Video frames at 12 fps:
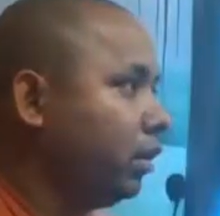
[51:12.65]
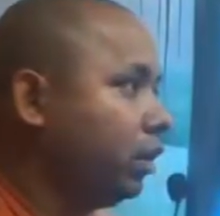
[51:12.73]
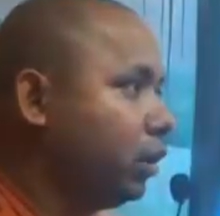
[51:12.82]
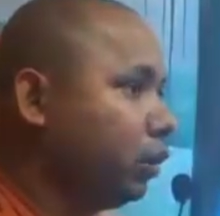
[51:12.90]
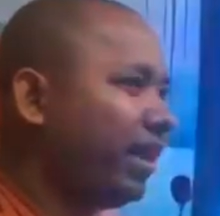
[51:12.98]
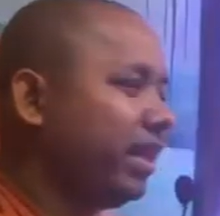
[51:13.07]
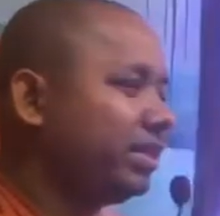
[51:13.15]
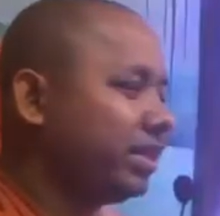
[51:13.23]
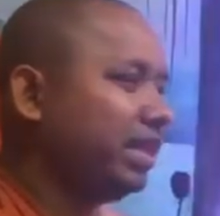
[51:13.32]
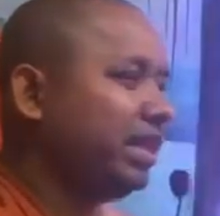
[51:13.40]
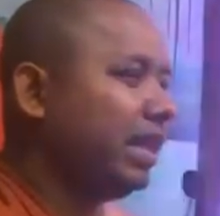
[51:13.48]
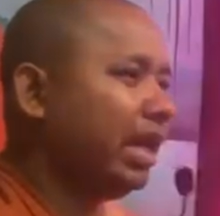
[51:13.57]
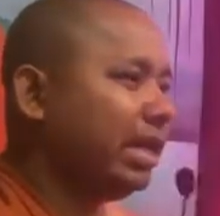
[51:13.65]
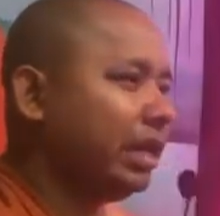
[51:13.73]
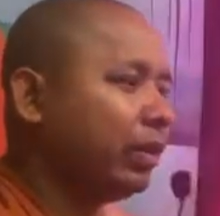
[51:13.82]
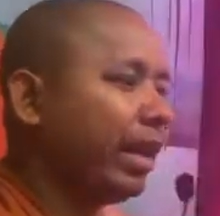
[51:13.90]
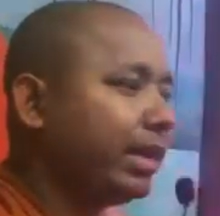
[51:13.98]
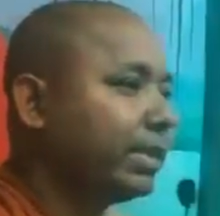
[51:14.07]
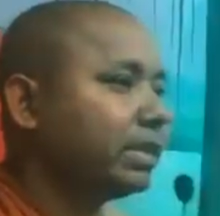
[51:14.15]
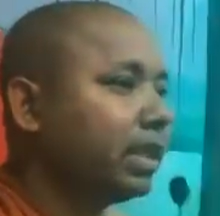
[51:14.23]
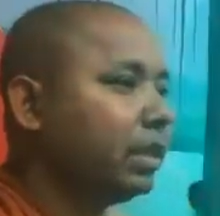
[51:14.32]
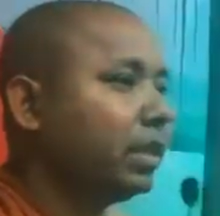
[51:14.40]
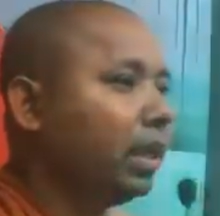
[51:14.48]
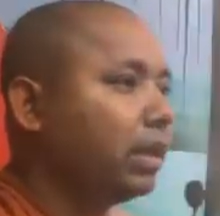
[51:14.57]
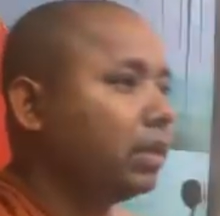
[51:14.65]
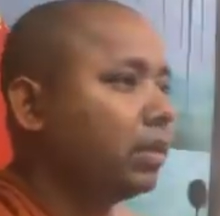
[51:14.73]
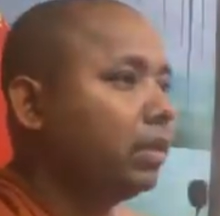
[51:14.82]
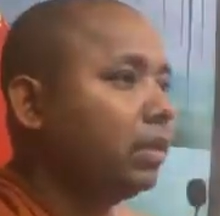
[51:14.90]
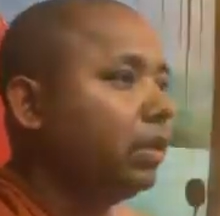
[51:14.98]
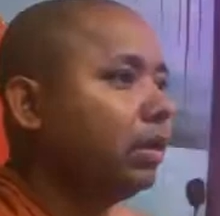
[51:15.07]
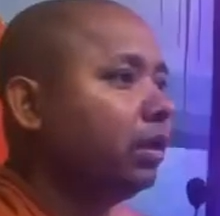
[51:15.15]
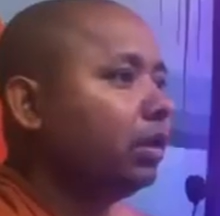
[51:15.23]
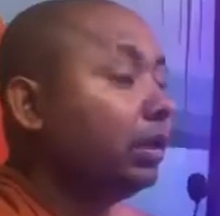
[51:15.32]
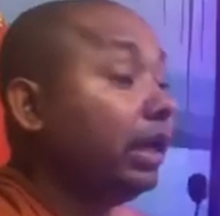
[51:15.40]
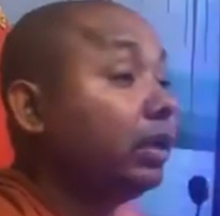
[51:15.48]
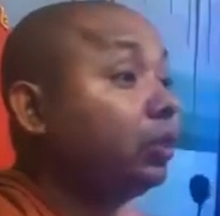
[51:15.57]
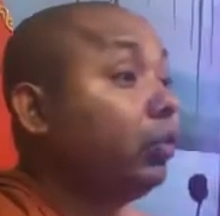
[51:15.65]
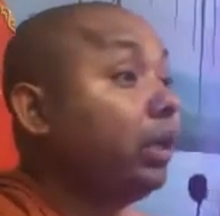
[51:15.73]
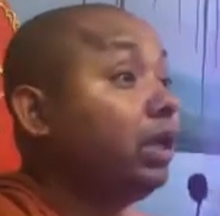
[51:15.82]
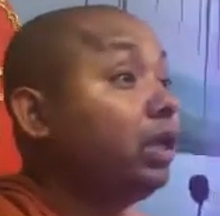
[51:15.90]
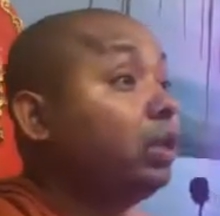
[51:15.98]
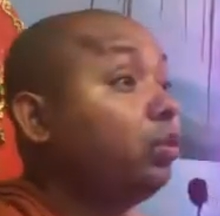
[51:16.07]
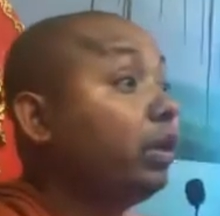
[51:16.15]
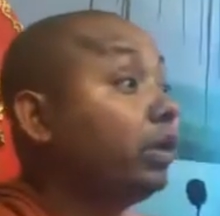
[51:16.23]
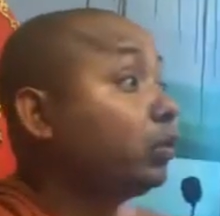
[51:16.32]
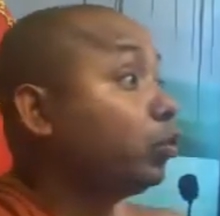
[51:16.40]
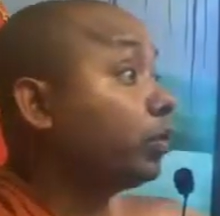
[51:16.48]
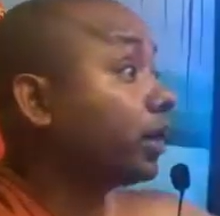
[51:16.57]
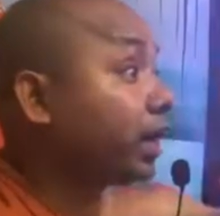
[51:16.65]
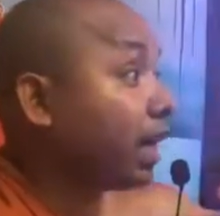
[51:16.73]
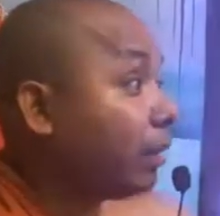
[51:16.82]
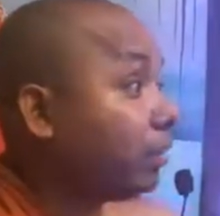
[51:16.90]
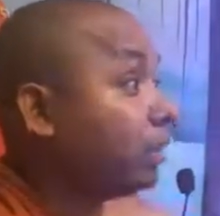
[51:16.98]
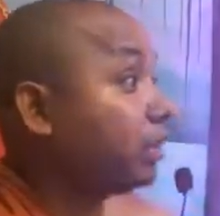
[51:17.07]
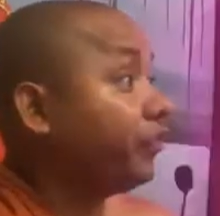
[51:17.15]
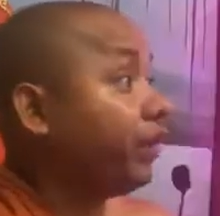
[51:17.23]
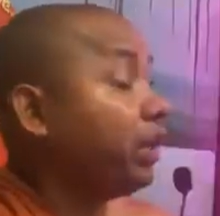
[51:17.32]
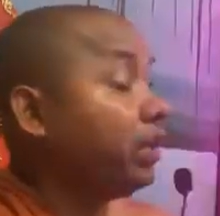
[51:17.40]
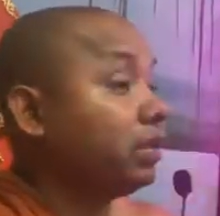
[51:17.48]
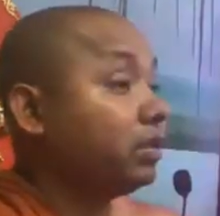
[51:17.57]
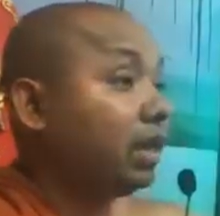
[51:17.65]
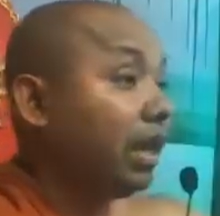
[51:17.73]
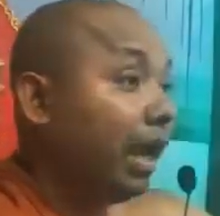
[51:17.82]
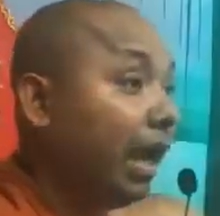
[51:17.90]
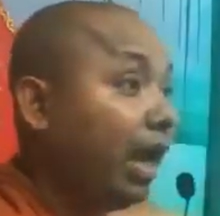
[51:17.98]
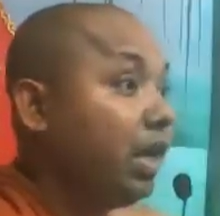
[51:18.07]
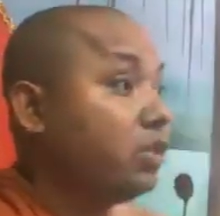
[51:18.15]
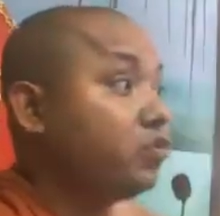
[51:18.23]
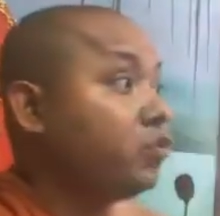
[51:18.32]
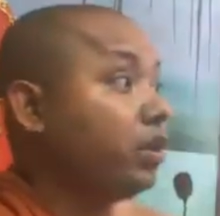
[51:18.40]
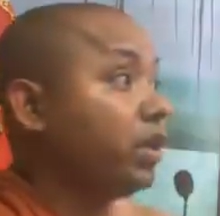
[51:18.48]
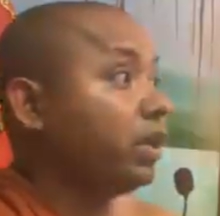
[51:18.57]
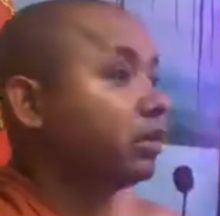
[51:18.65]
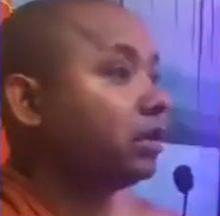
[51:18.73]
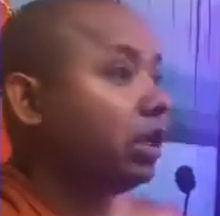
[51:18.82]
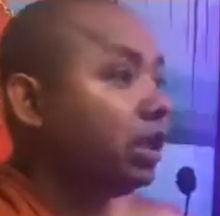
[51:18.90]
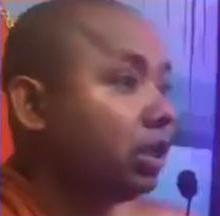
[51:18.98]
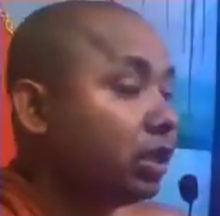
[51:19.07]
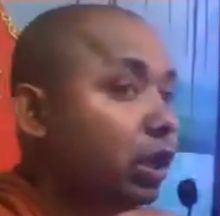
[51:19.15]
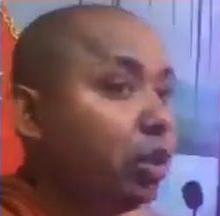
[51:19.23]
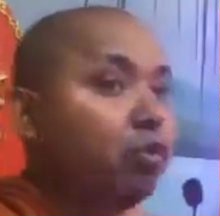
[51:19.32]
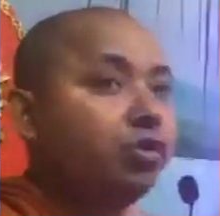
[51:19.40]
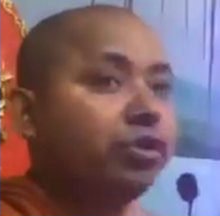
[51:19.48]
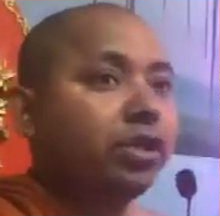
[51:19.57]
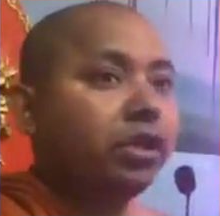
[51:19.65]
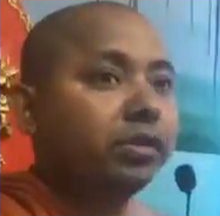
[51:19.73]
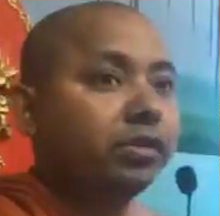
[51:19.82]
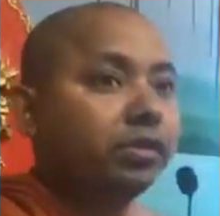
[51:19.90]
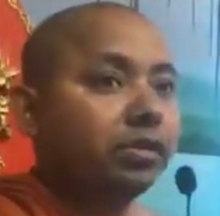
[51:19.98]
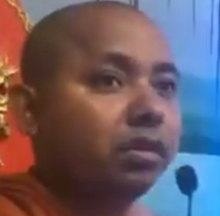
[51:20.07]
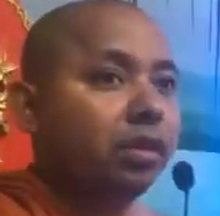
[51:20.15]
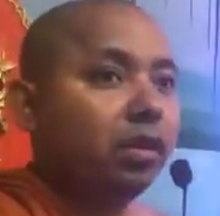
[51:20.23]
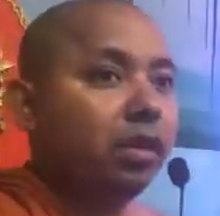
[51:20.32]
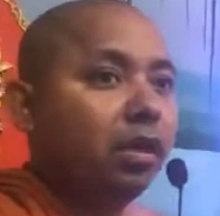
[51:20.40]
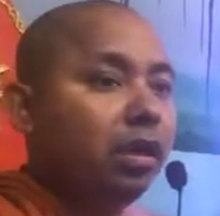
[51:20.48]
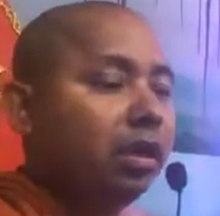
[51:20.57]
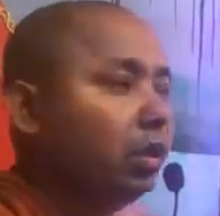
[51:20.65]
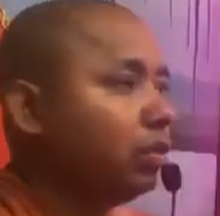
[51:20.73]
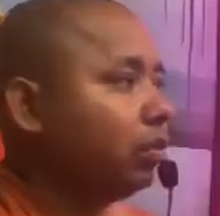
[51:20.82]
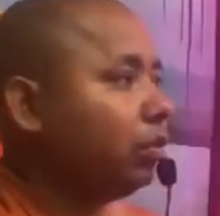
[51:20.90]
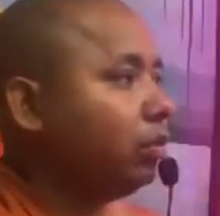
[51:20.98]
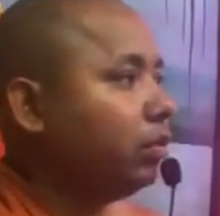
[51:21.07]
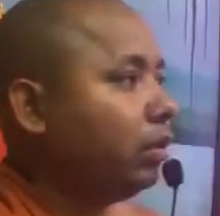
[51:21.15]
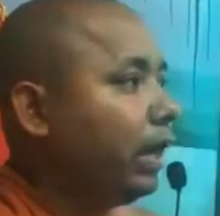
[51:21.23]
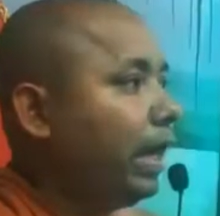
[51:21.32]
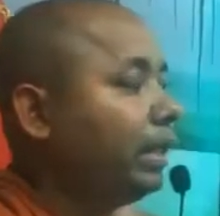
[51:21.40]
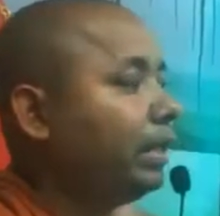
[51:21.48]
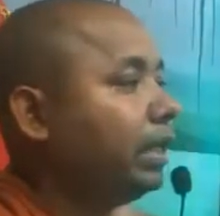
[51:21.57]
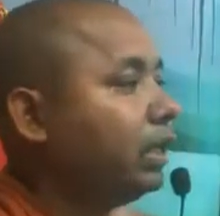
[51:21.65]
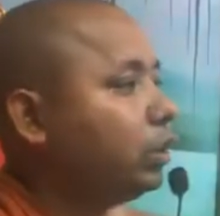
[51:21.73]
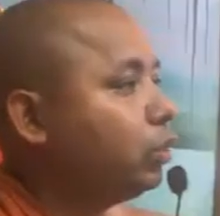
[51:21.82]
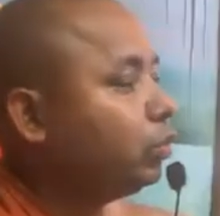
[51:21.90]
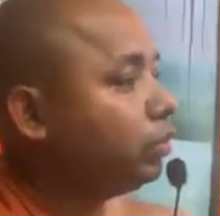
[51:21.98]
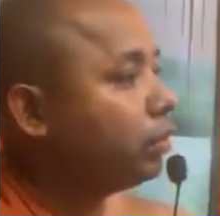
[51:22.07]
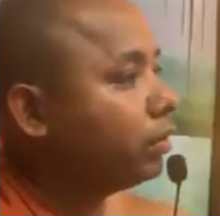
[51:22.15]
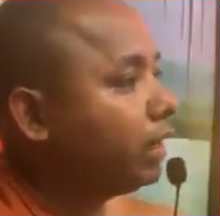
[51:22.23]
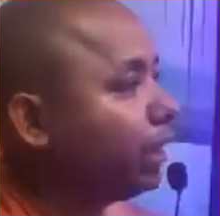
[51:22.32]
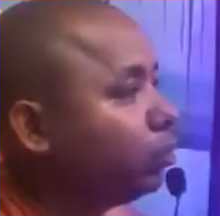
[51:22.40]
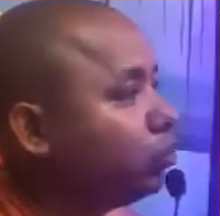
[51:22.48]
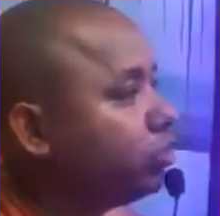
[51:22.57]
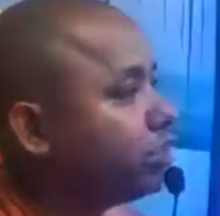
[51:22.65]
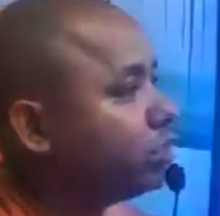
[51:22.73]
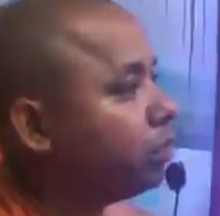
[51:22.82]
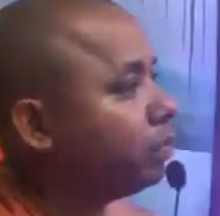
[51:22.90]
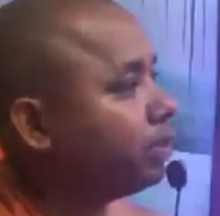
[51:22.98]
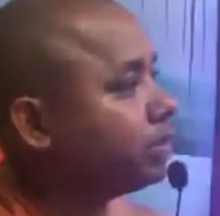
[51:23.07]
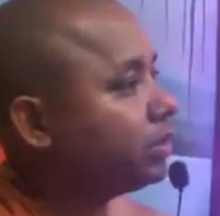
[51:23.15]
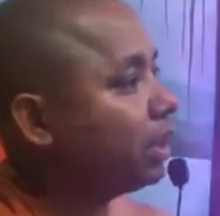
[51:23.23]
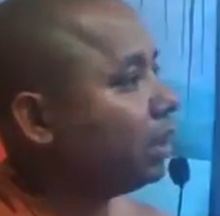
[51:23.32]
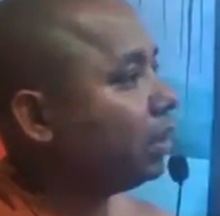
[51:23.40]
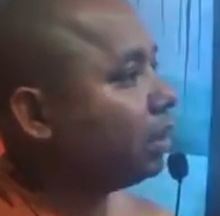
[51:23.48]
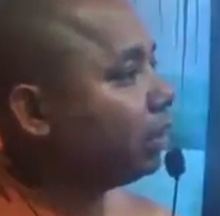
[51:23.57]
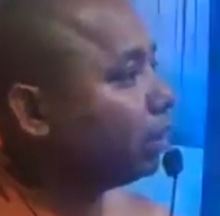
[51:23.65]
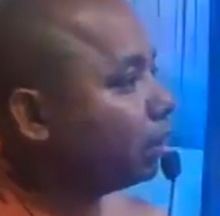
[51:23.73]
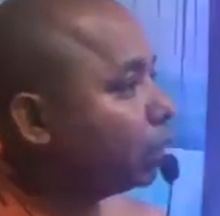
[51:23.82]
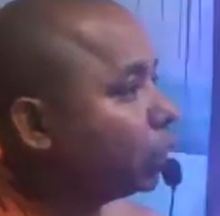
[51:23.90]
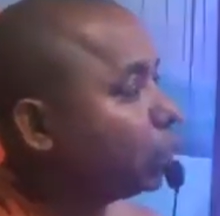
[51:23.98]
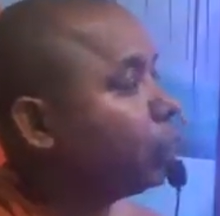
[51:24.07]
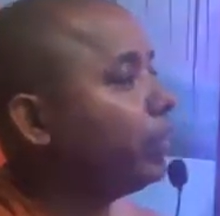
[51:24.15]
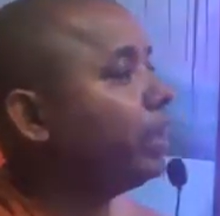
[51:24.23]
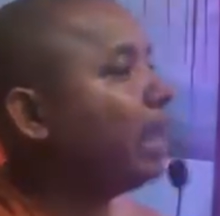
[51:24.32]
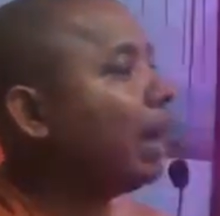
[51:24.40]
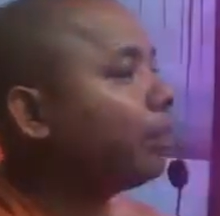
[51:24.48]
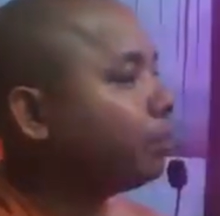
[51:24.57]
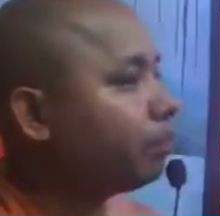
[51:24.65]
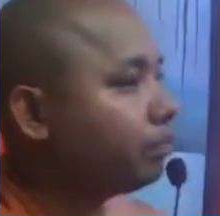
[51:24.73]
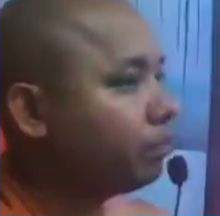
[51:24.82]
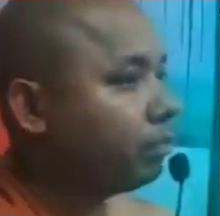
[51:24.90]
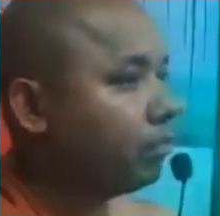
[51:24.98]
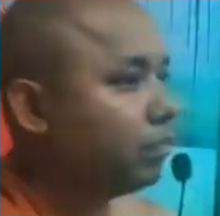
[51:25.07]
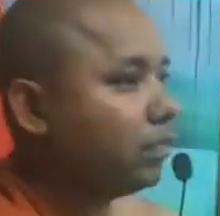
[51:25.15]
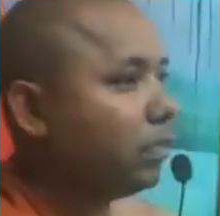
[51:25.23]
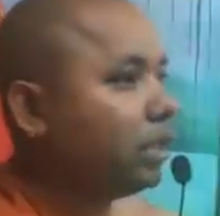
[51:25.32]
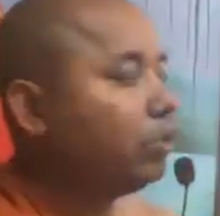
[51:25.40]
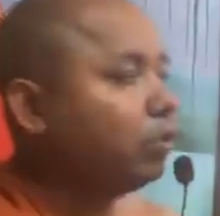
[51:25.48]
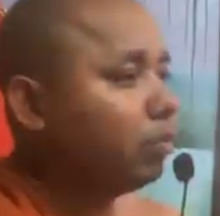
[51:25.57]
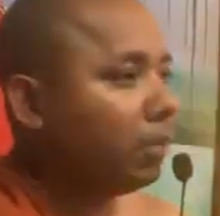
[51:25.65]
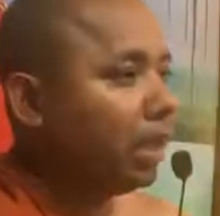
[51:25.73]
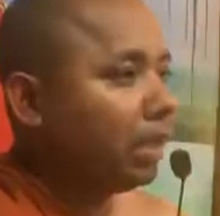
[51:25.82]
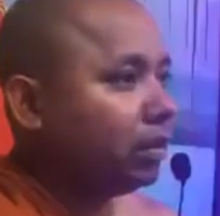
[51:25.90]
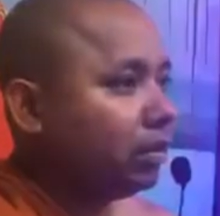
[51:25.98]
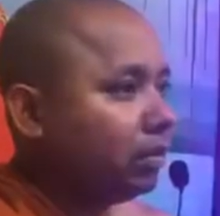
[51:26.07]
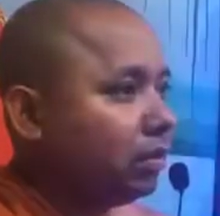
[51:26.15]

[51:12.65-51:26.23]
You can see that, you can understand that. That way you are overcoming greed, hatred, delusions, and then the wisdom is growing up in your mind.